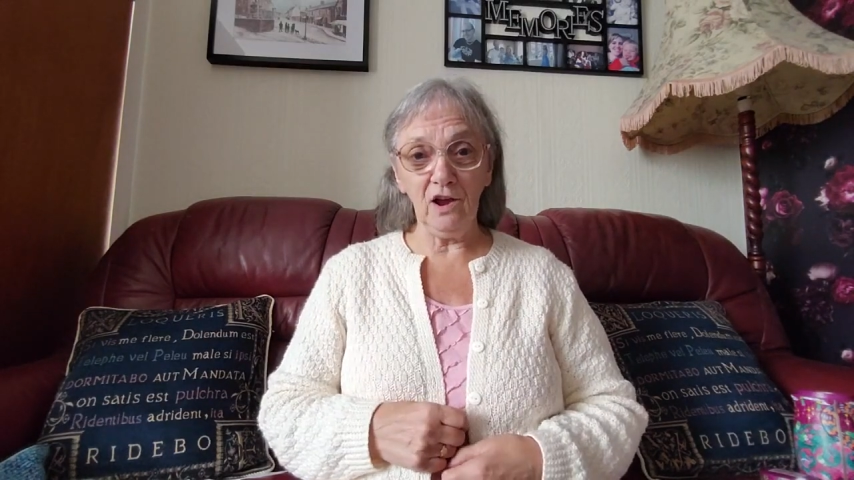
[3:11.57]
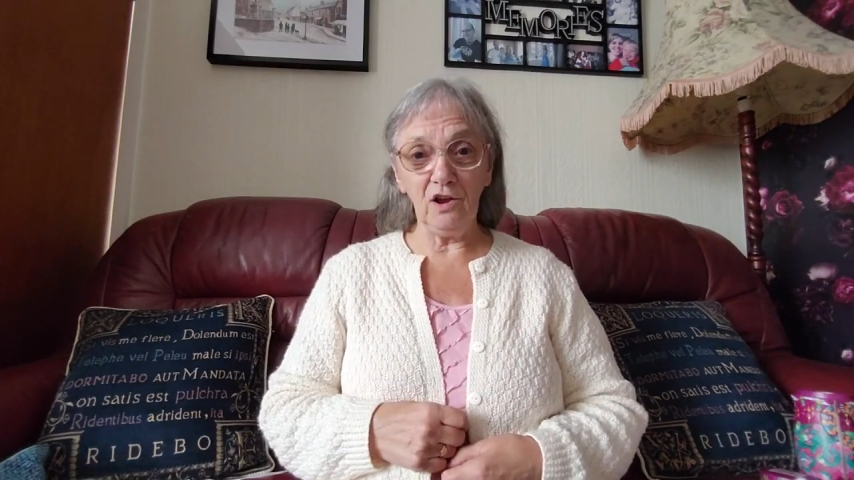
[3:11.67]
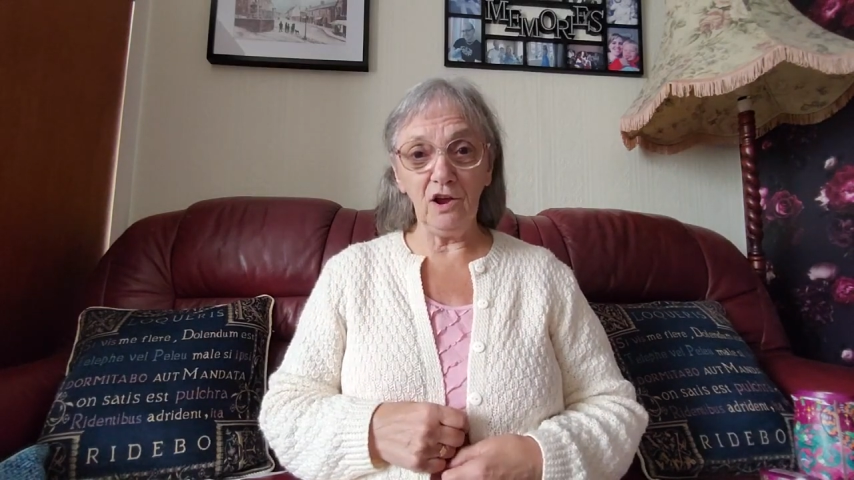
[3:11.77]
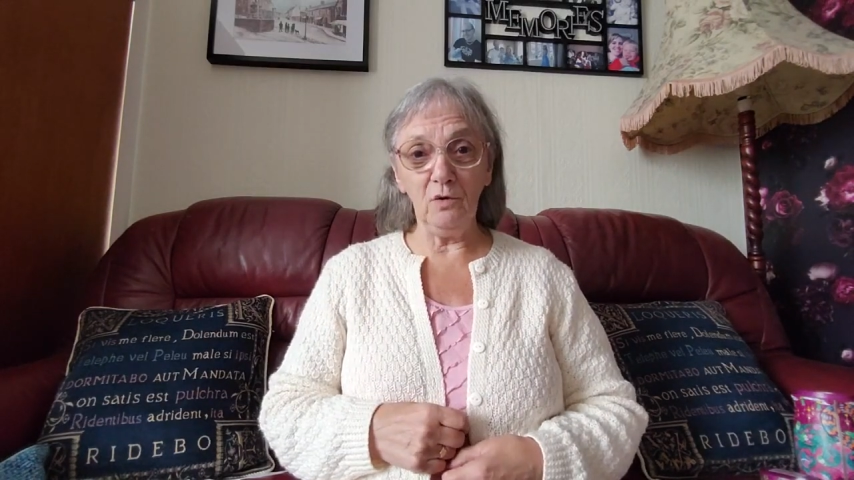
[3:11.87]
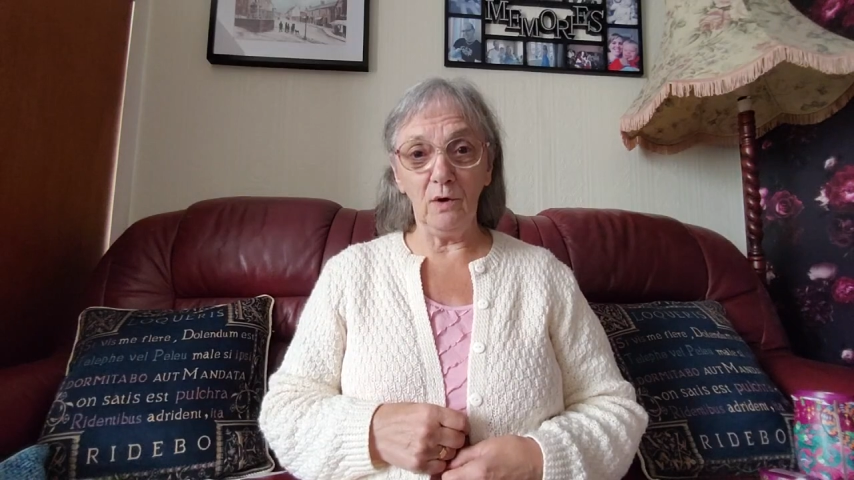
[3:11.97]

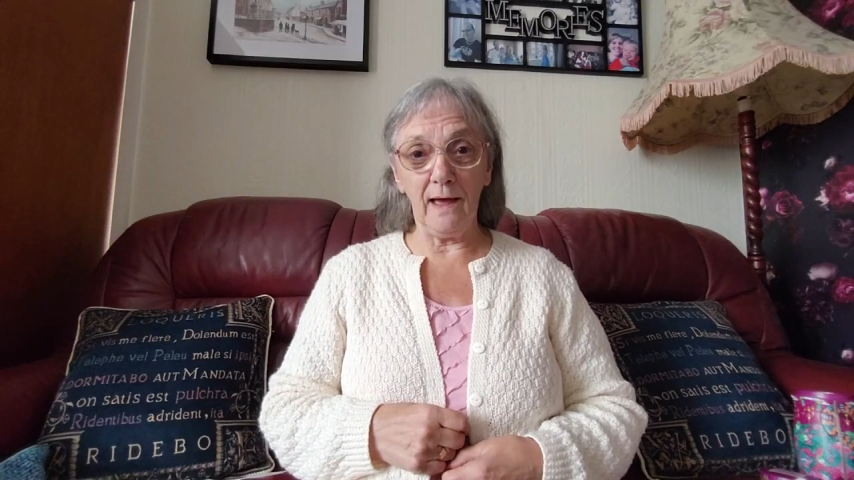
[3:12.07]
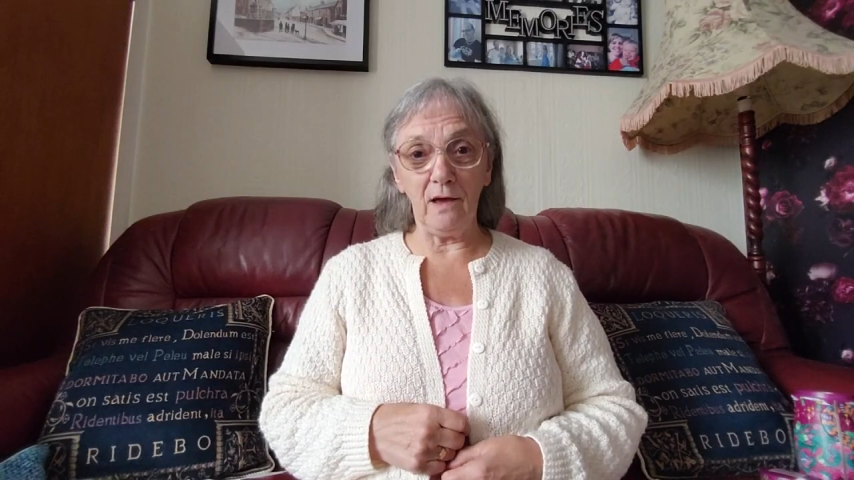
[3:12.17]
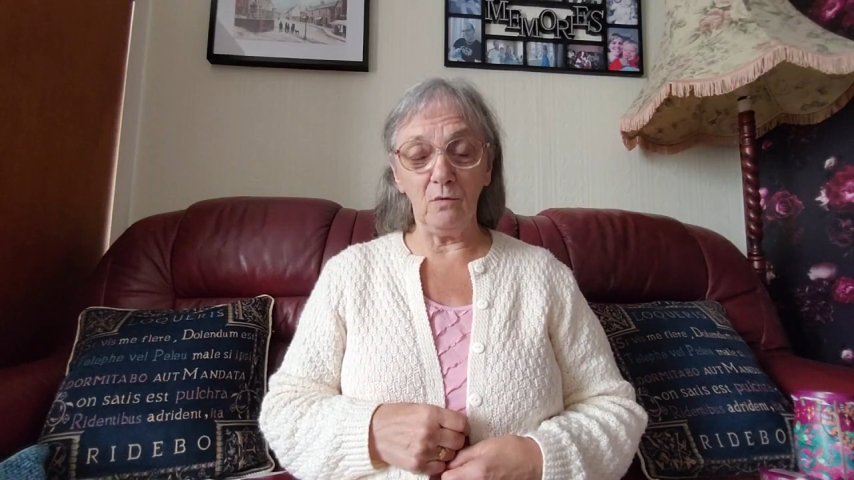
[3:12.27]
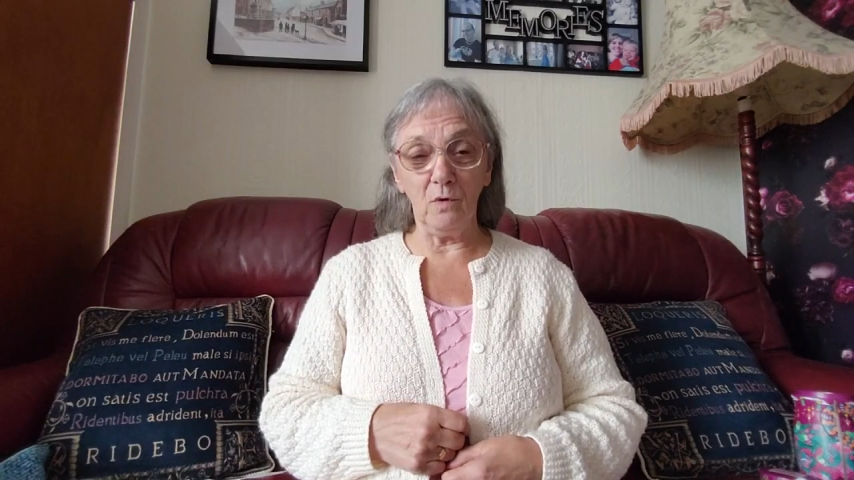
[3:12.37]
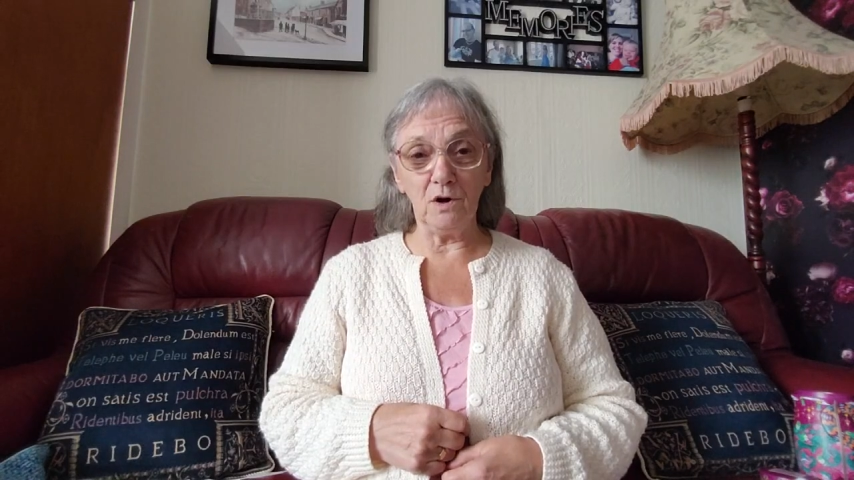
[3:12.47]
new like
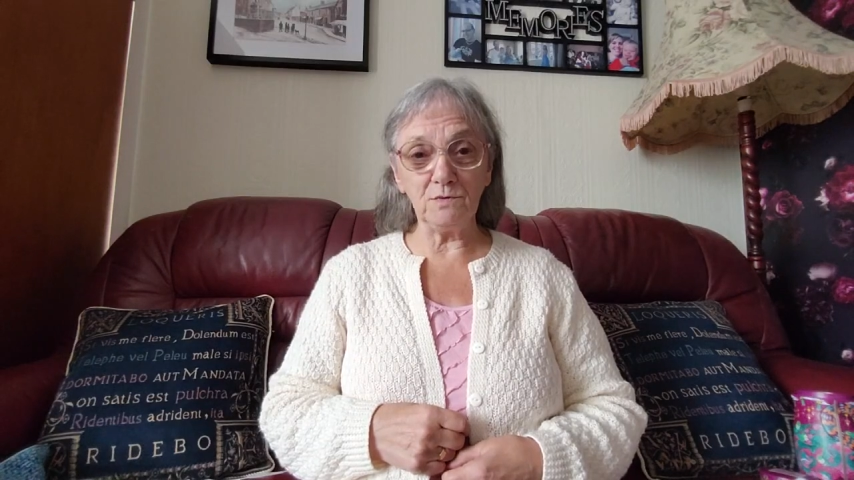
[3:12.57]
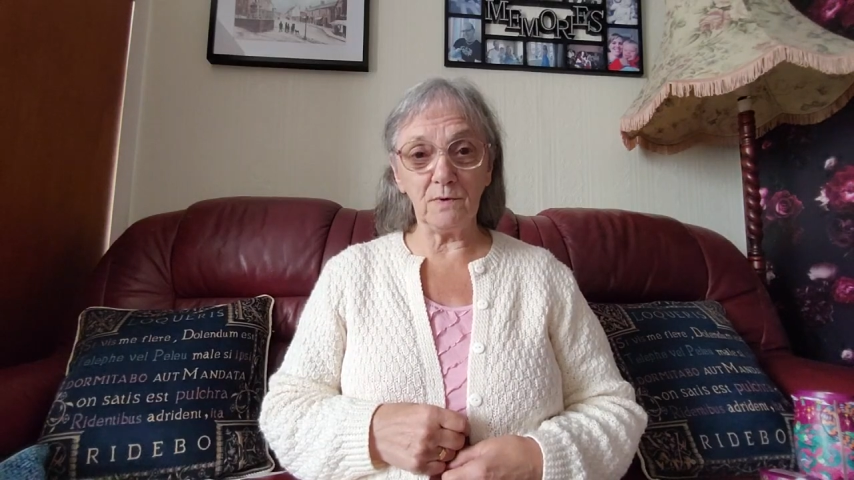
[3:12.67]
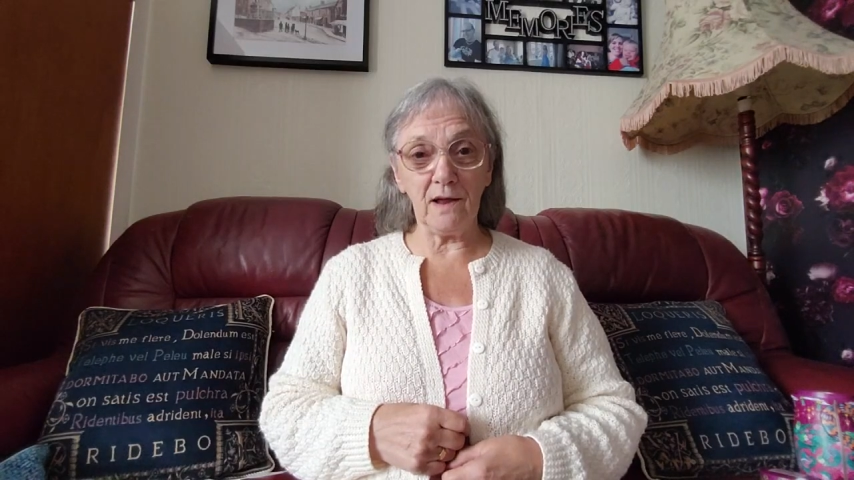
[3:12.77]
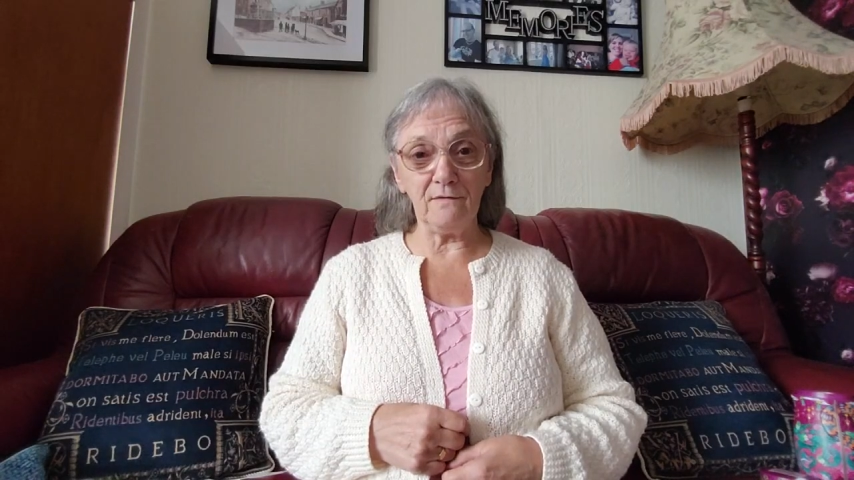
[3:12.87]
it was when